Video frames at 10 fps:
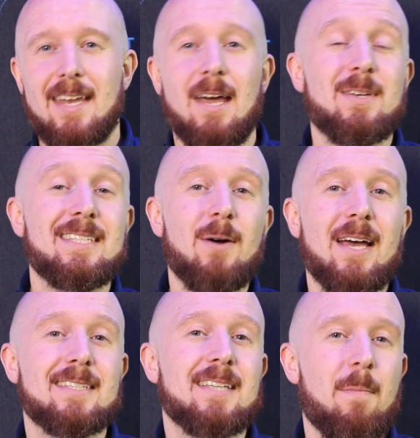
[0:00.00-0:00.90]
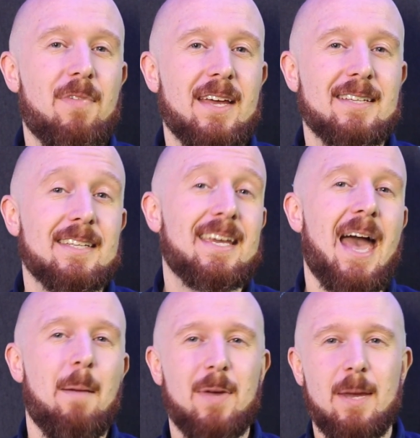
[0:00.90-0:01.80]
Now it still has some things that
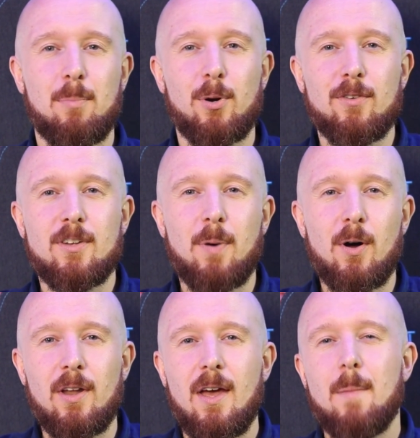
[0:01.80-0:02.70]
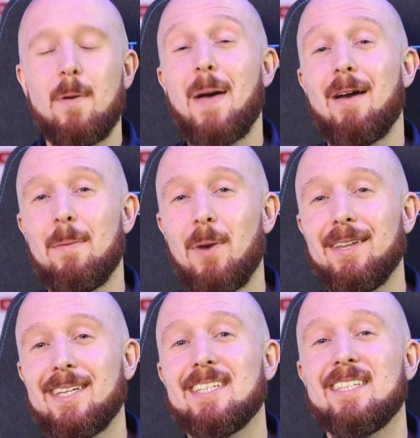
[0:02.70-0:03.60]
can be improved upon, but bear in
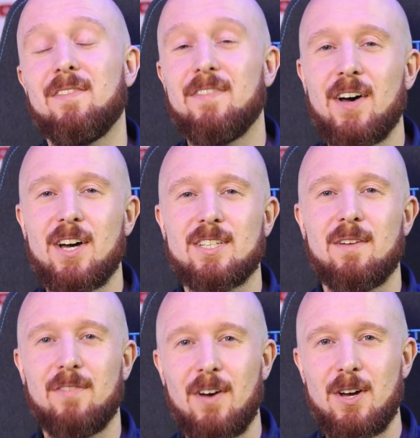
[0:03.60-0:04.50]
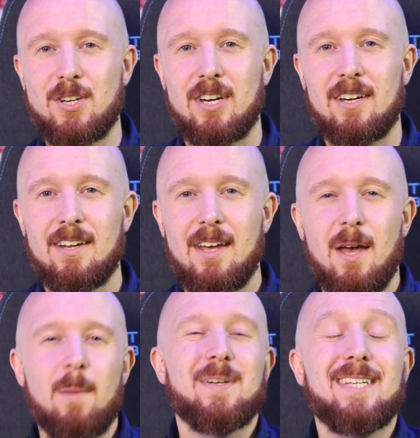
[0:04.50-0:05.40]
mind this is the first version,
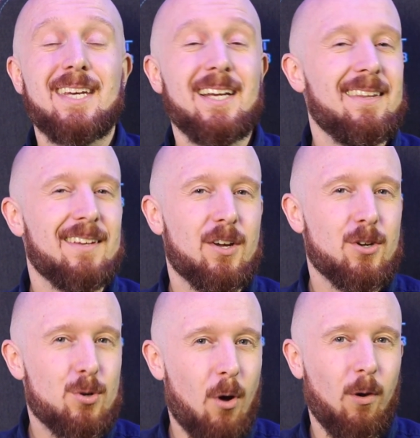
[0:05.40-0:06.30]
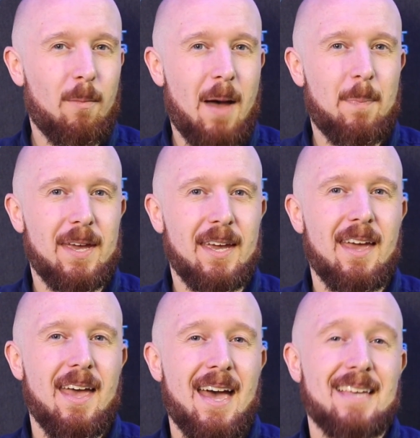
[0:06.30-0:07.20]
particularly the controller mapping,
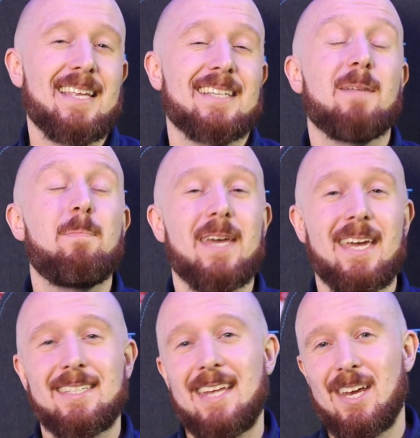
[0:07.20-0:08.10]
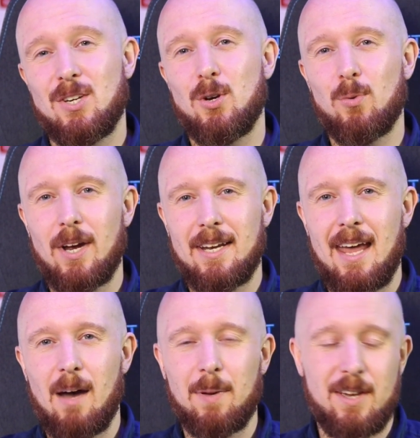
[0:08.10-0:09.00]
as that's the biggest issue right
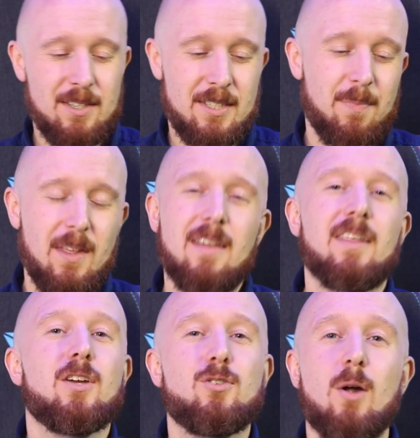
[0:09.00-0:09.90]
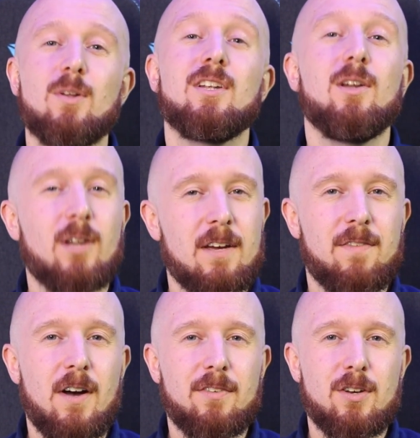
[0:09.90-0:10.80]
now because the controllers look like
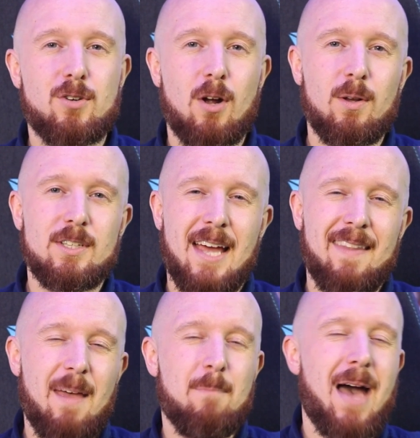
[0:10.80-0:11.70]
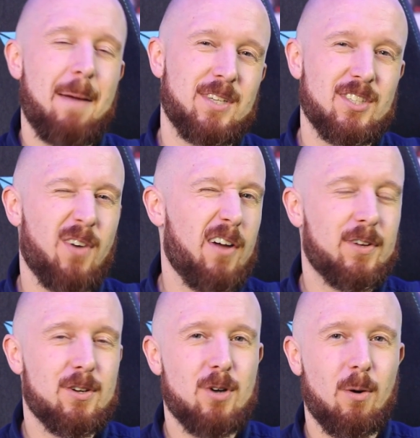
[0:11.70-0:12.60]
Vive controllers and they're mapped as Vive
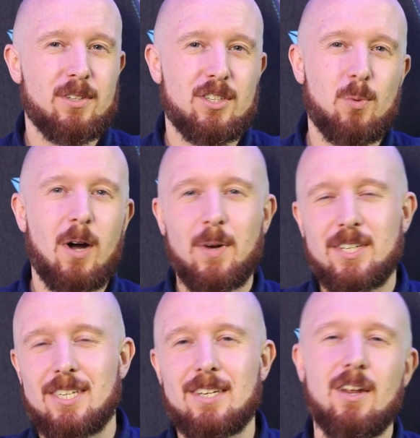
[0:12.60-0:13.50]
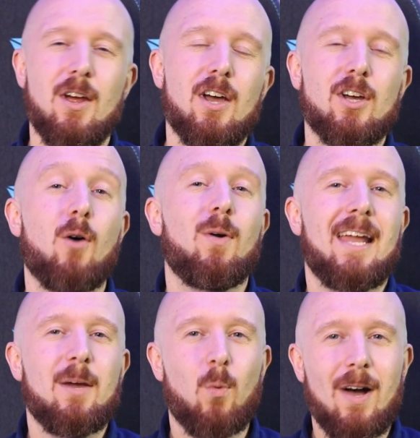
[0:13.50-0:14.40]
controllers as well, which doesn't
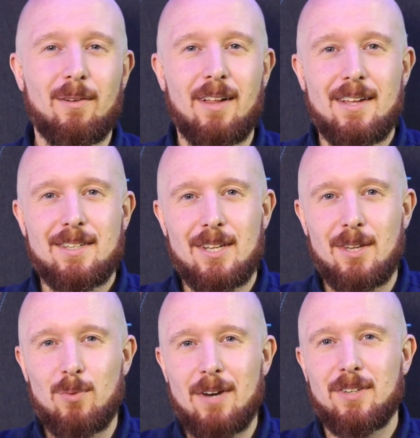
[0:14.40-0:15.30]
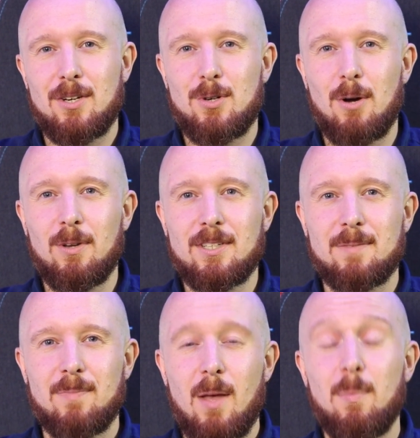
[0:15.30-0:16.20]
correlate well to the Rift controllers.
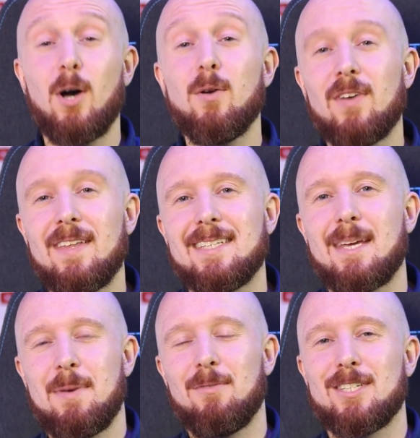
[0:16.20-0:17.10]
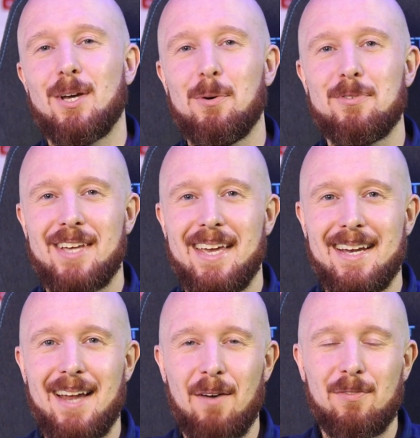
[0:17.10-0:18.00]
But hopefully this can be resolved
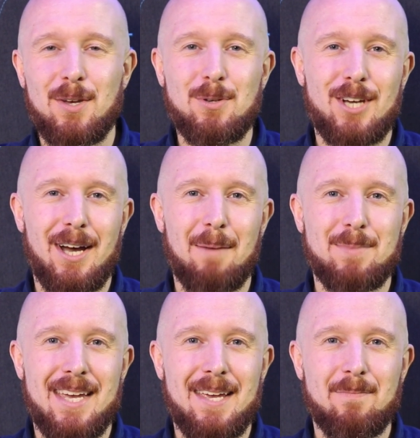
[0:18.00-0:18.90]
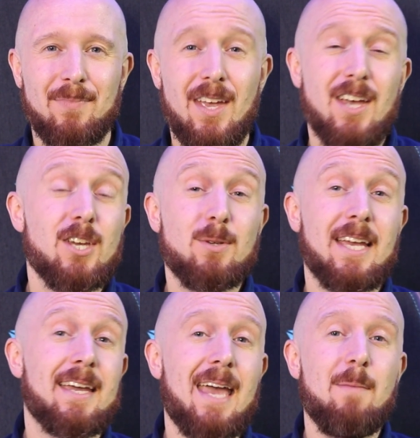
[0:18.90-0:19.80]
in a future update.
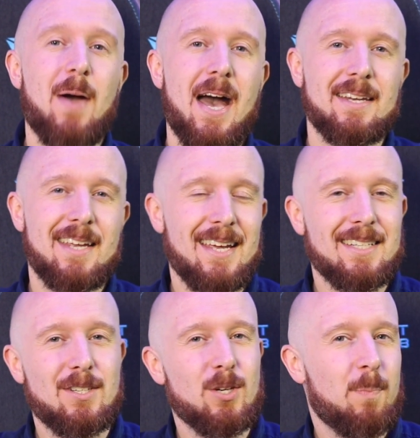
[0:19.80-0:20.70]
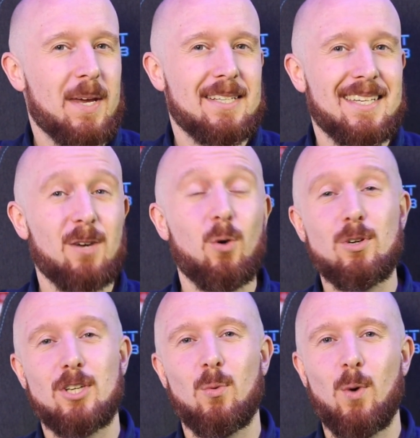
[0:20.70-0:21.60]
Using a gamepad connected to your PC
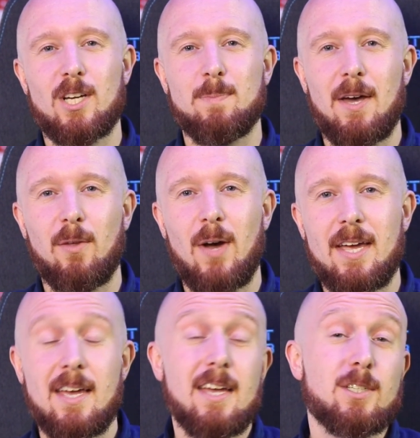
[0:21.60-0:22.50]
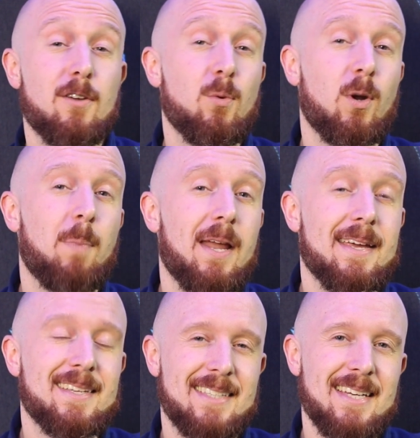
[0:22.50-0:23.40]
also works, by the way, so if you want to
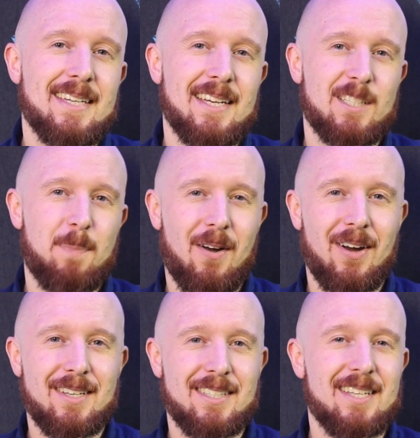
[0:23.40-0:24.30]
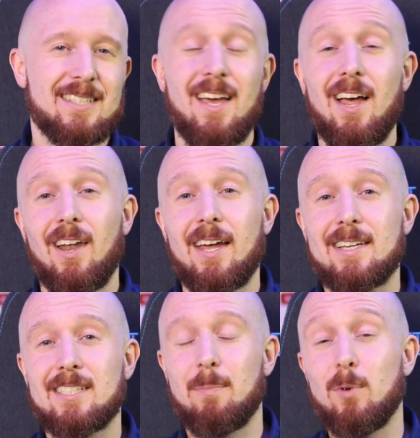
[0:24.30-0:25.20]
play seated experiences like
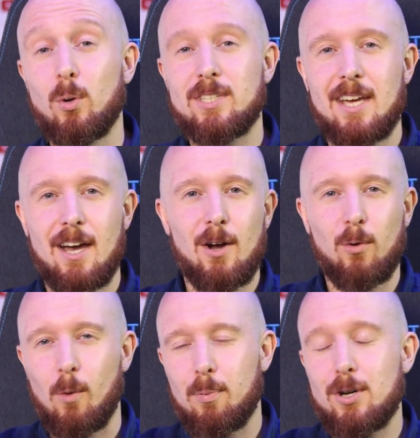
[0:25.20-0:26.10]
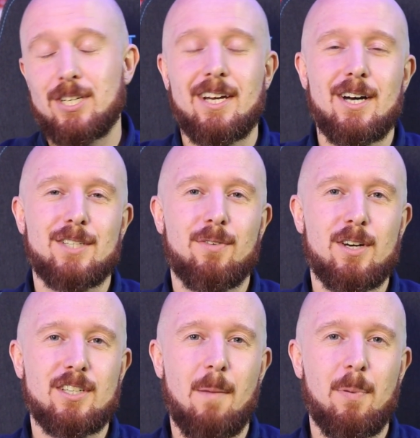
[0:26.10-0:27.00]
Subnautica or Project Cars, for
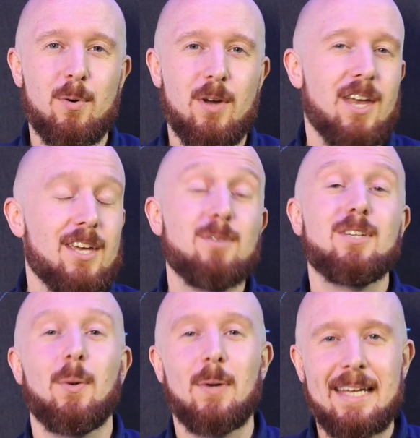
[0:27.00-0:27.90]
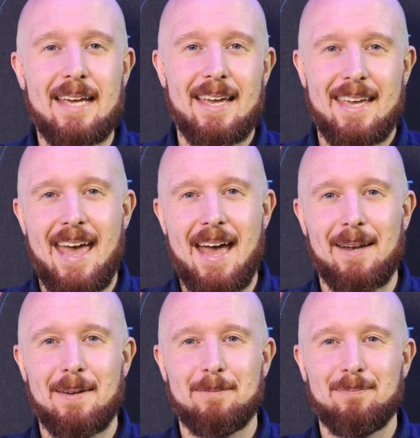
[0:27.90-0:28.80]
example, you totally
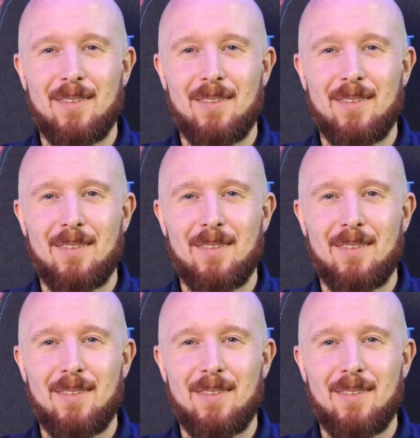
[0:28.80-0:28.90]
can.